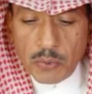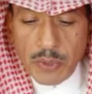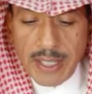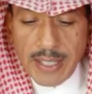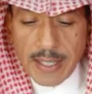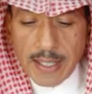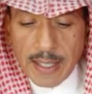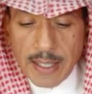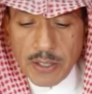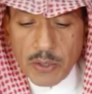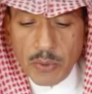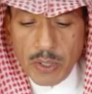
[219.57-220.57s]
God willing,
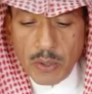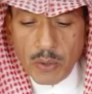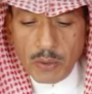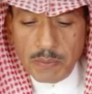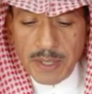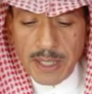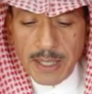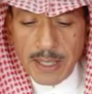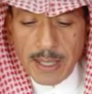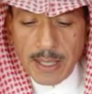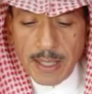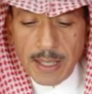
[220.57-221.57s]
you will all
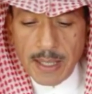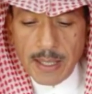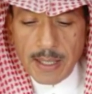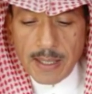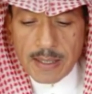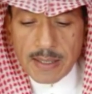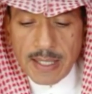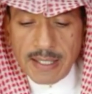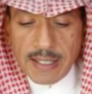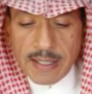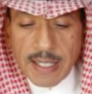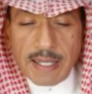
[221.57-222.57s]
be
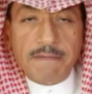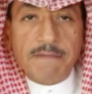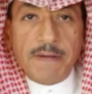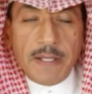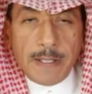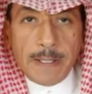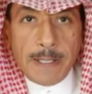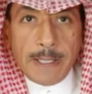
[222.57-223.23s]
safe.